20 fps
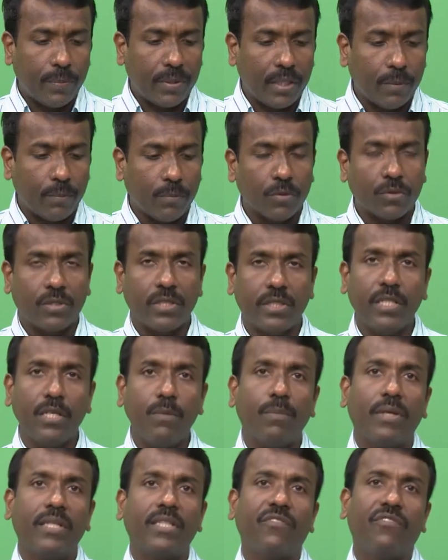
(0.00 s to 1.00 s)
deposition,
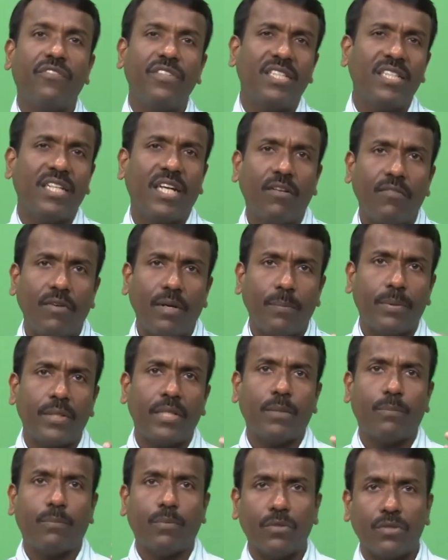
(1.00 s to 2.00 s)
but the physical vapor
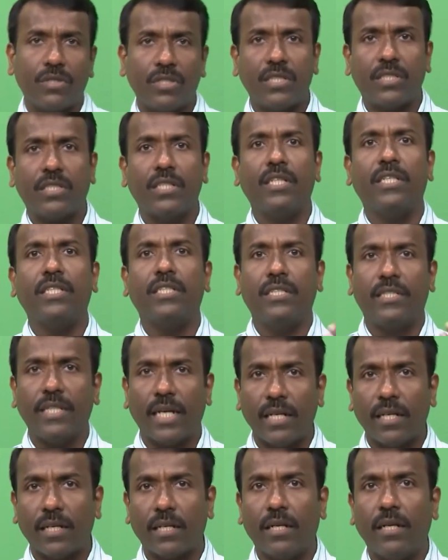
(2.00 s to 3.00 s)
deposition in
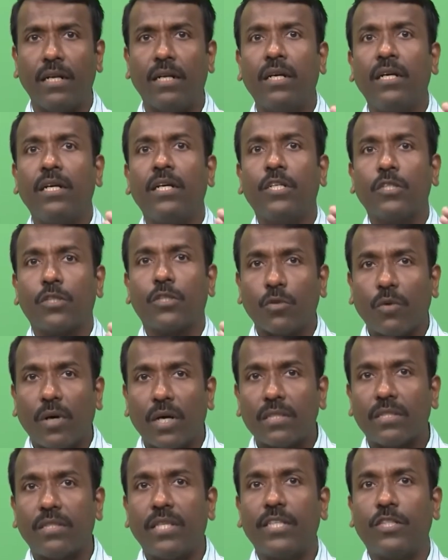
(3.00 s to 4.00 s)
general so
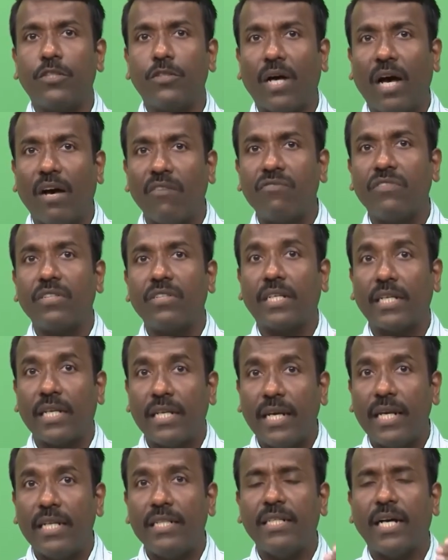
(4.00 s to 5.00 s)
as that you have to
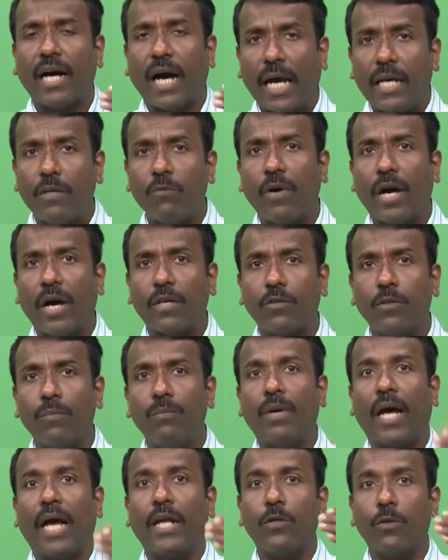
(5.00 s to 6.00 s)
create the high
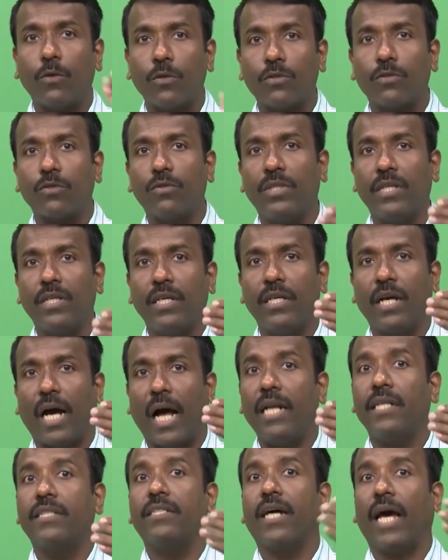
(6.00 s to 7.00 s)
vacuum and also the
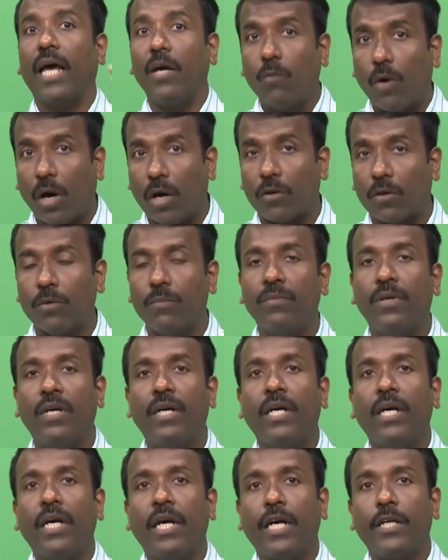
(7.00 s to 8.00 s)
ultra high vacuum
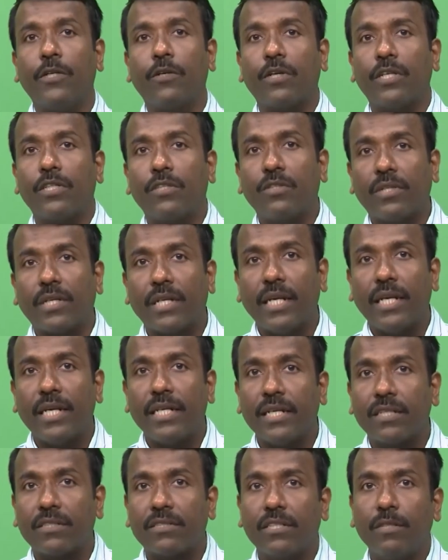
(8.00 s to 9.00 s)
in order to create
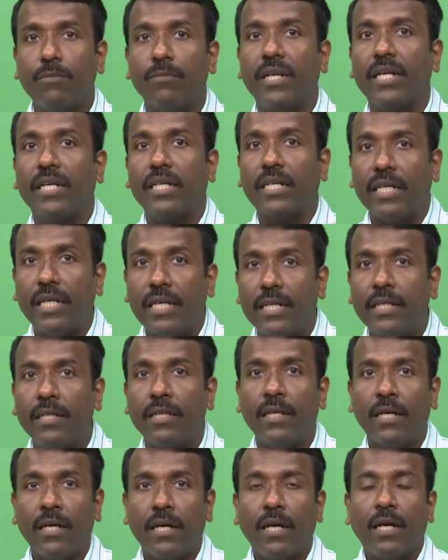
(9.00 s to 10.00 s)
extremely
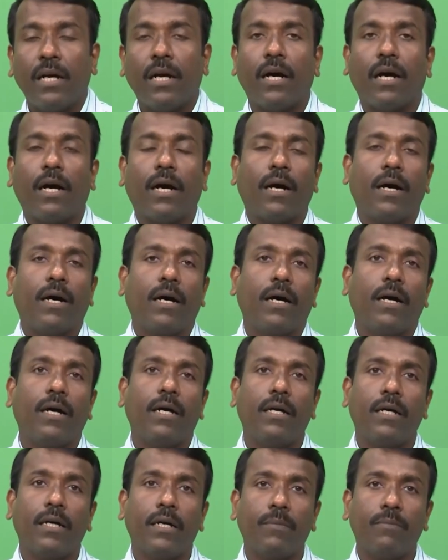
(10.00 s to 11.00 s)
clean uh,
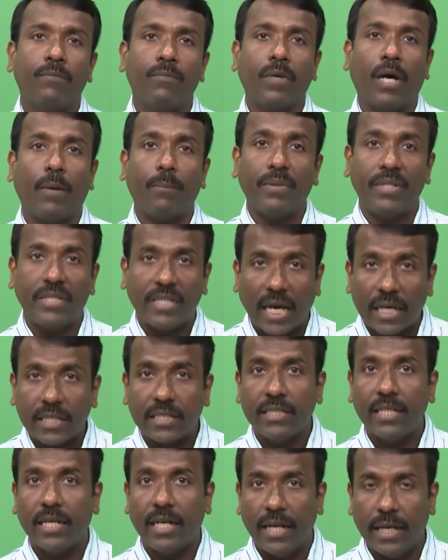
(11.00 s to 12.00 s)
um,
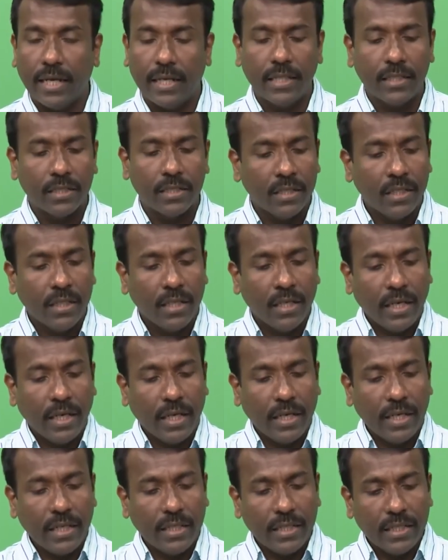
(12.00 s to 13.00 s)
epitaxial layers.
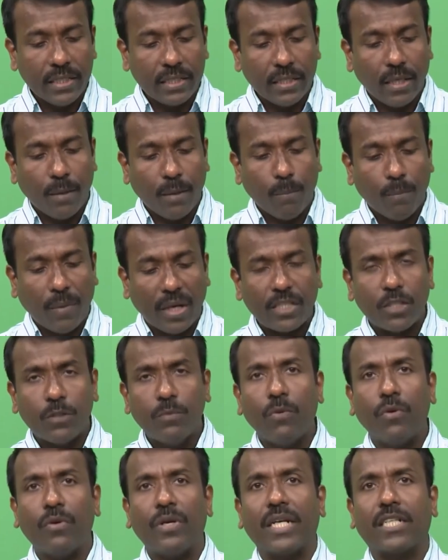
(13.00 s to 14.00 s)
It is much
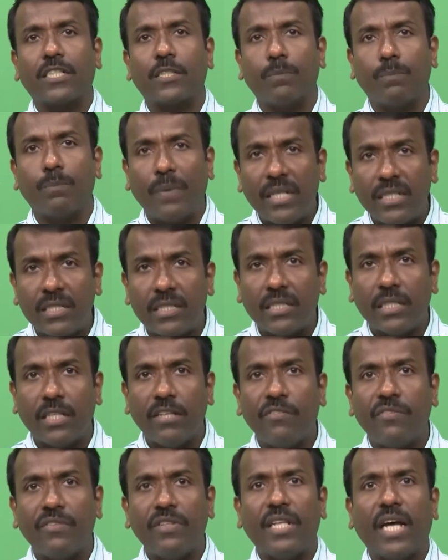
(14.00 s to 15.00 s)
more
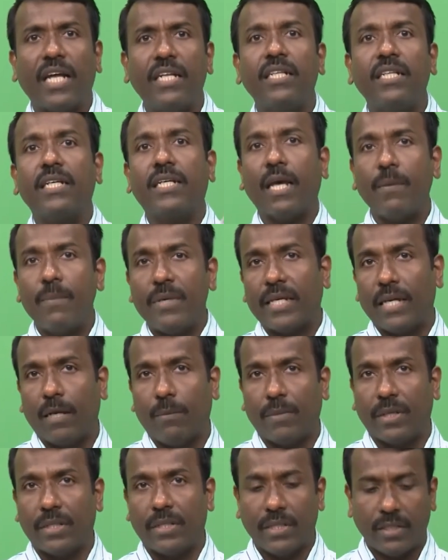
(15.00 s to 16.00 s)
expensive than the chemical
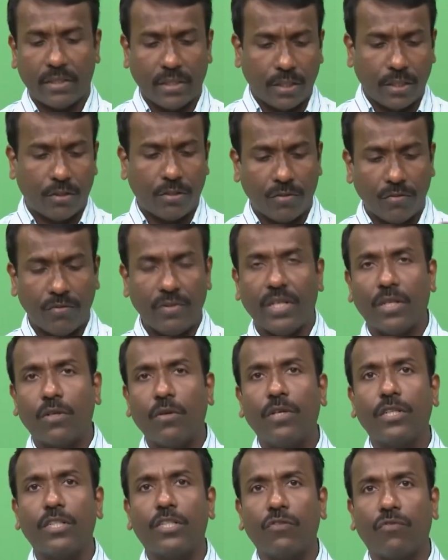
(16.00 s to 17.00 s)
methods that we are
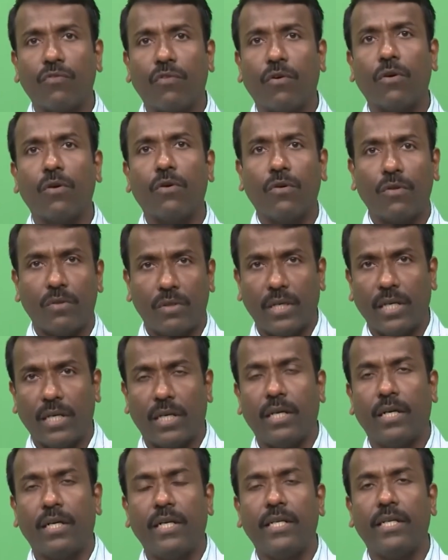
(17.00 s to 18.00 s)
going to follow
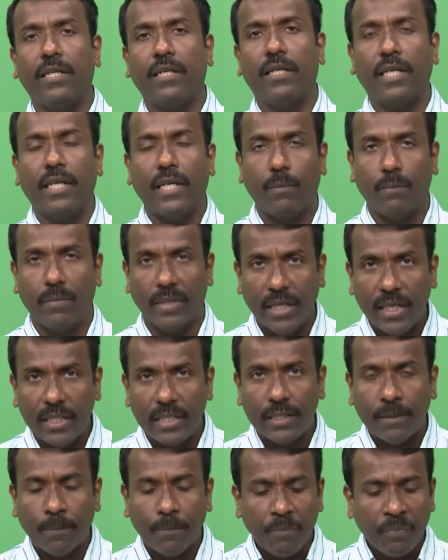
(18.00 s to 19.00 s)
uh, in, in a
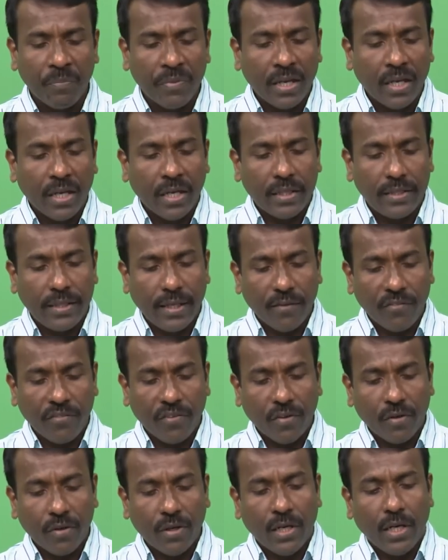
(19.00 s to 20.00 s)
minute.
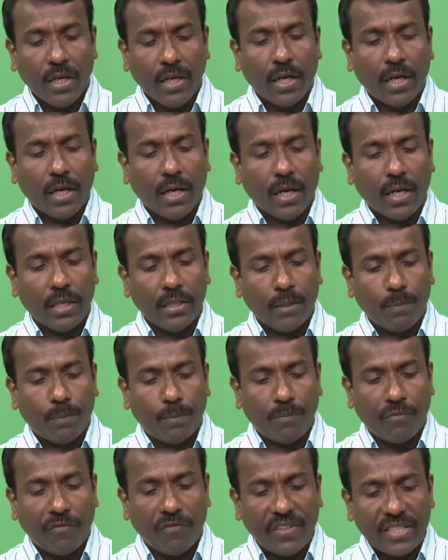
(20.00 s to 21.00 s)
Therefore, uh, the
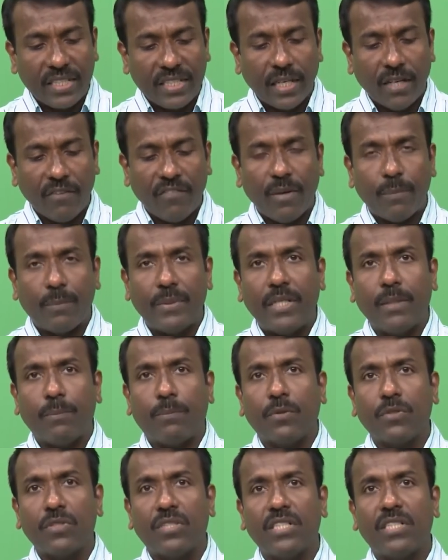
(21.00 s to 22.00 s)
physical vapor
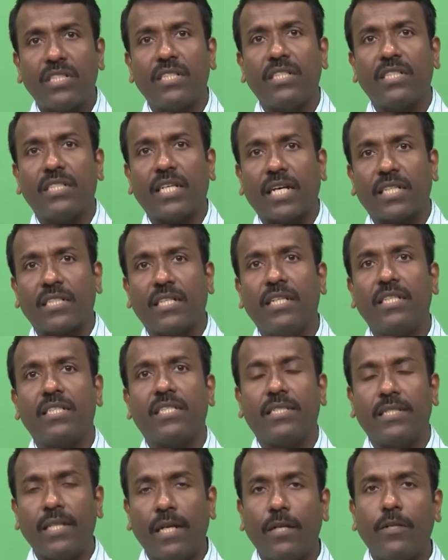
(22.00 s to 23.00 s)
deposition is actually
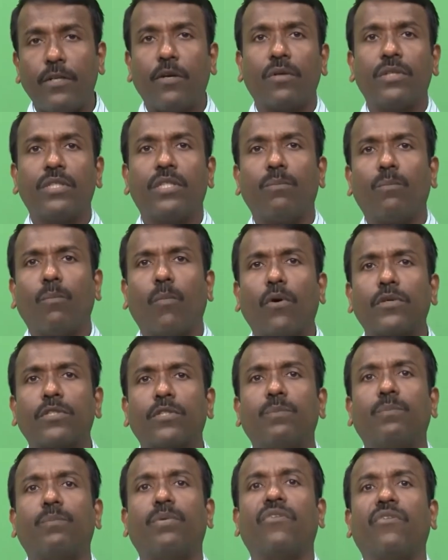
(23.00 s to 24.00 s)
still not the
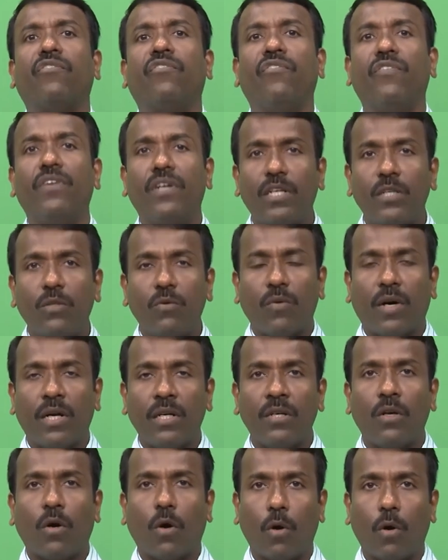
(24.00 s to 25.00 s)
most preferred one
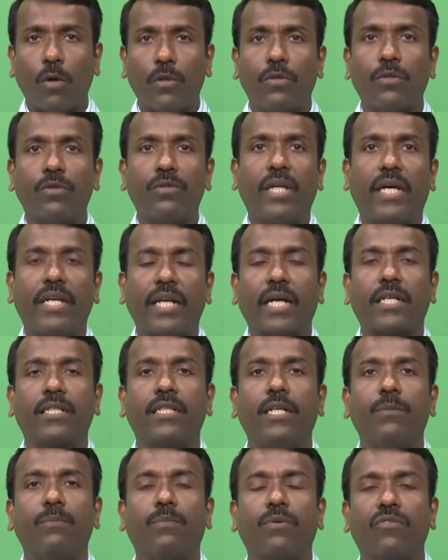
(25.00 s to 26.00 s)
although that
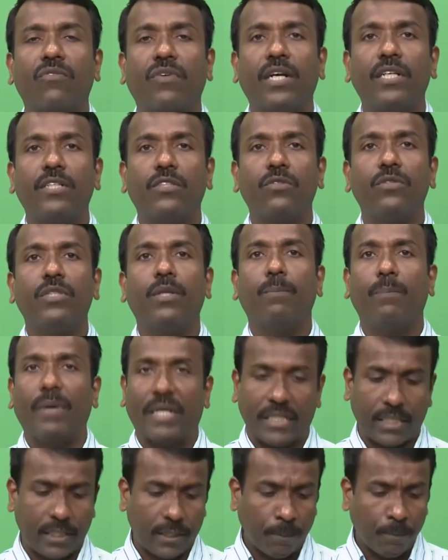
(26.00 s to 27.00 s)
actually provides you the
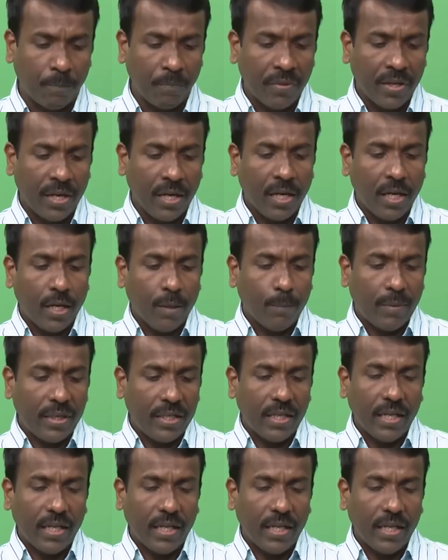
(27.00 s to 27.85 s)
best. But